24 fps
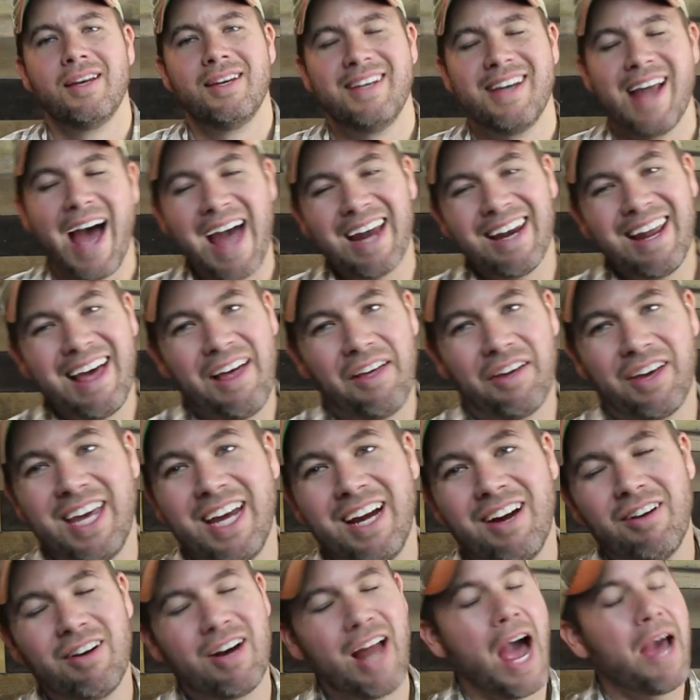NyteOwl
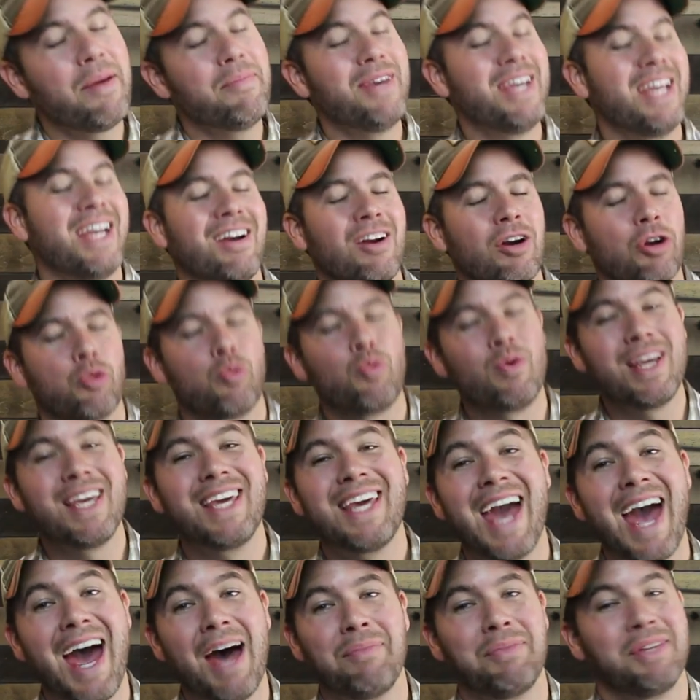here, and I'm here to
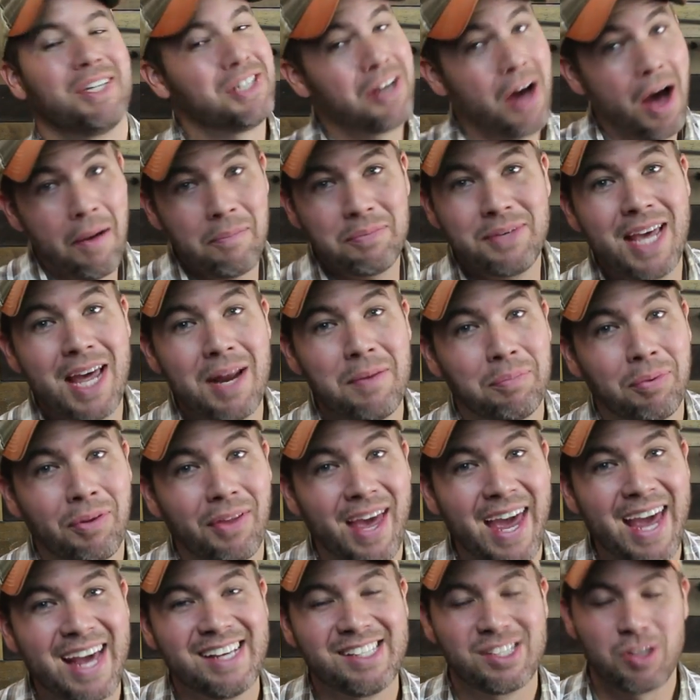recap the top 10
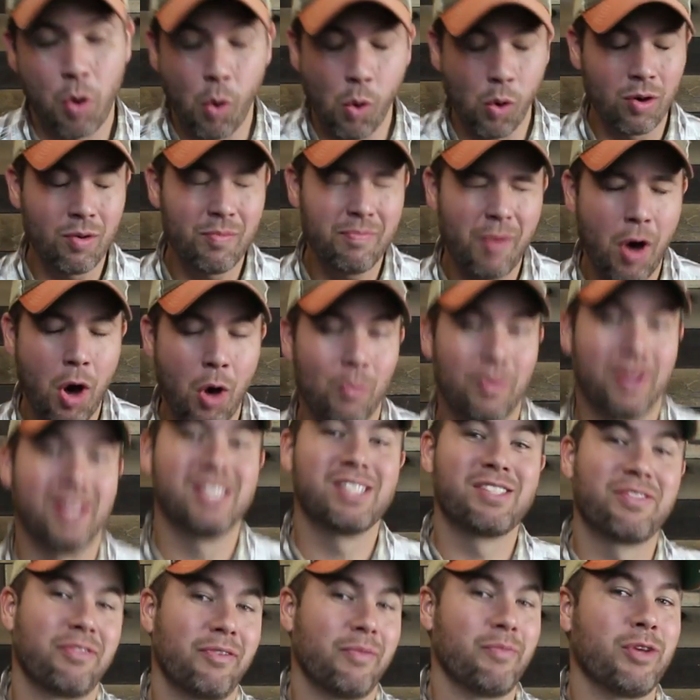plays or
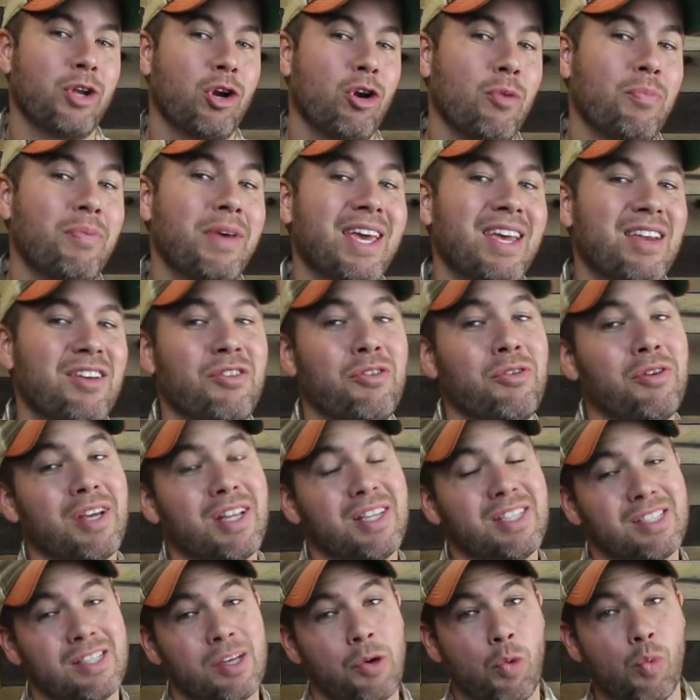moments from European
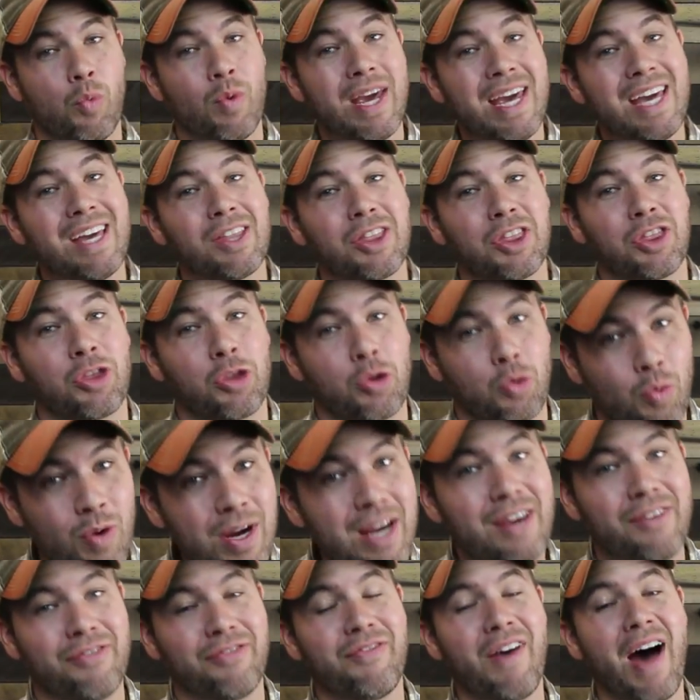Union's Week
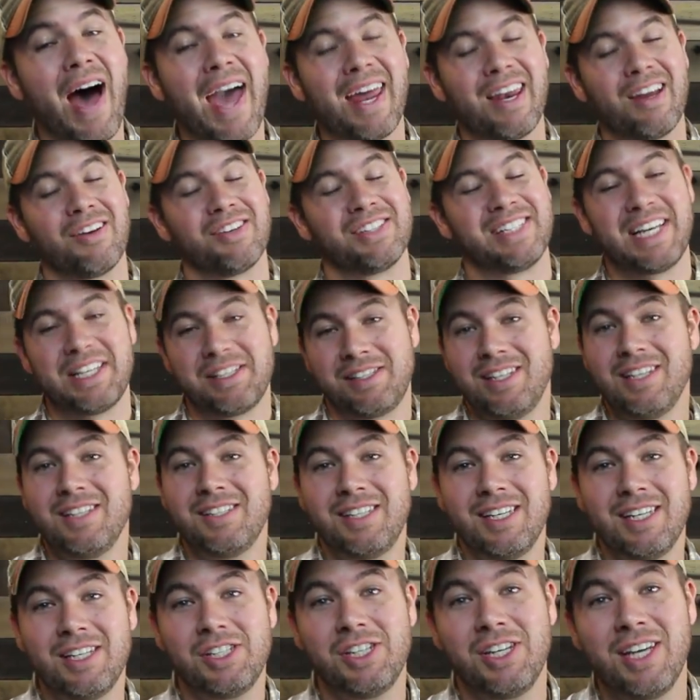3 finals at
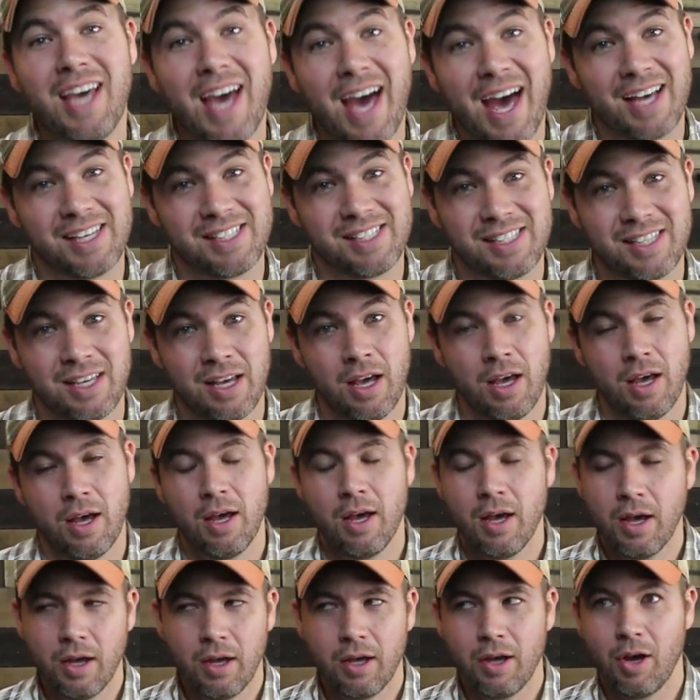CCGS.
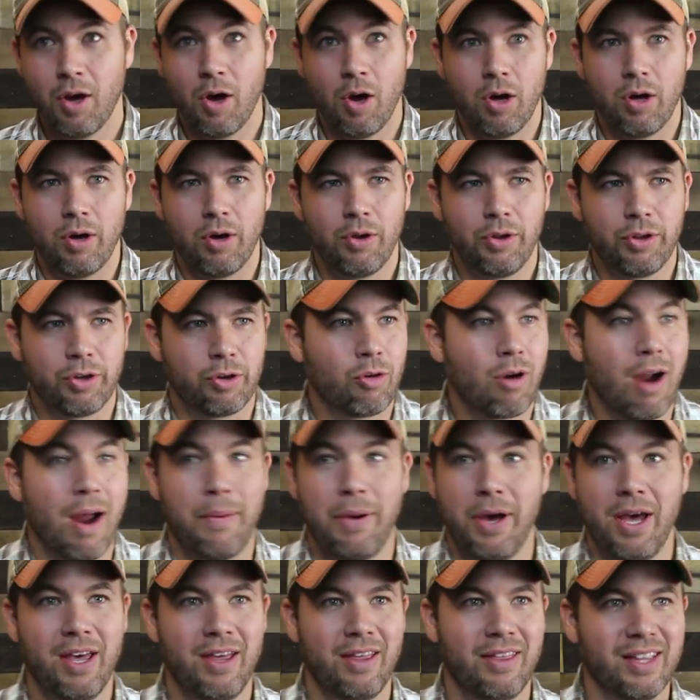Holy
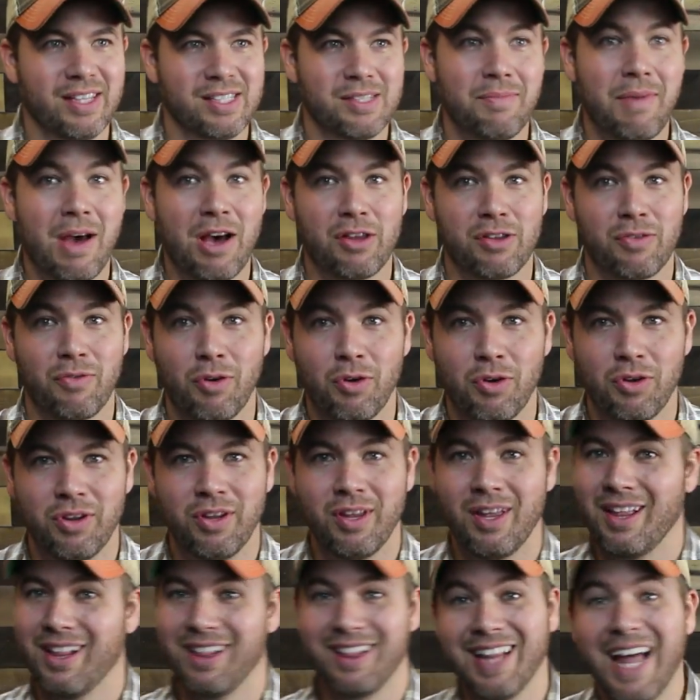crap, that's a
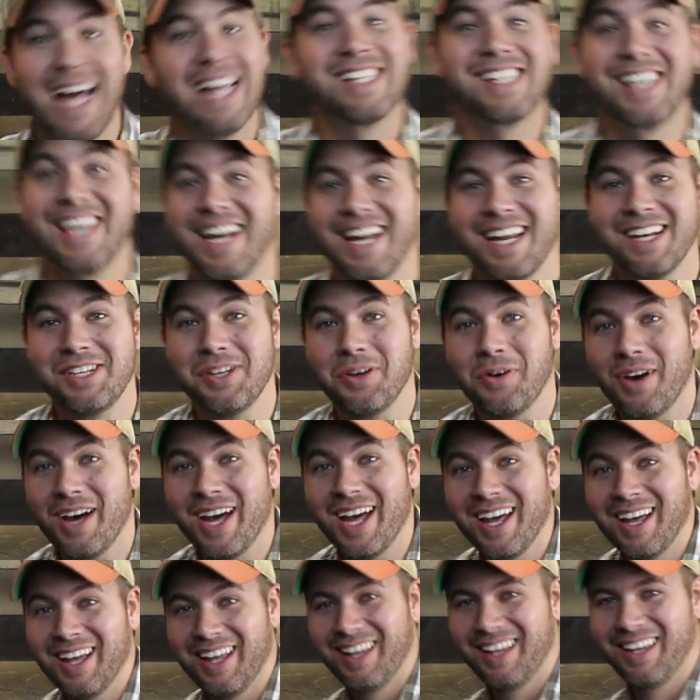mouthful. Let's get into
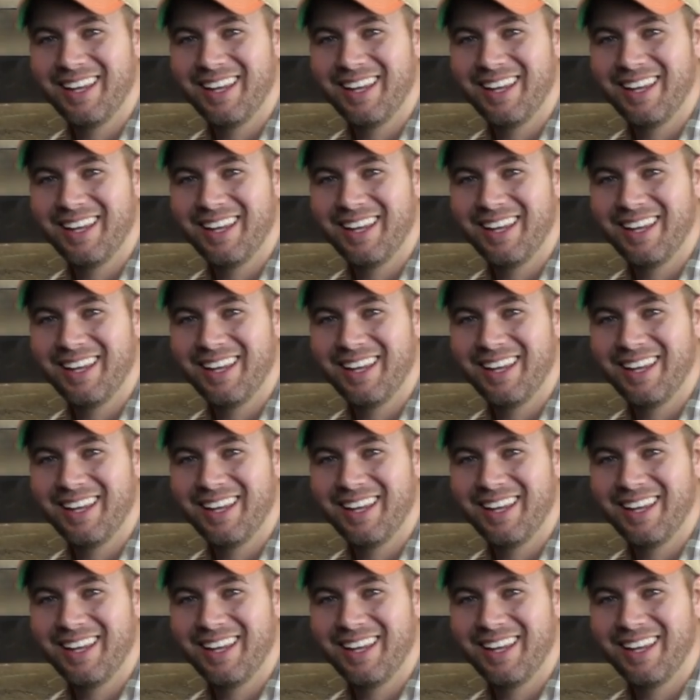it.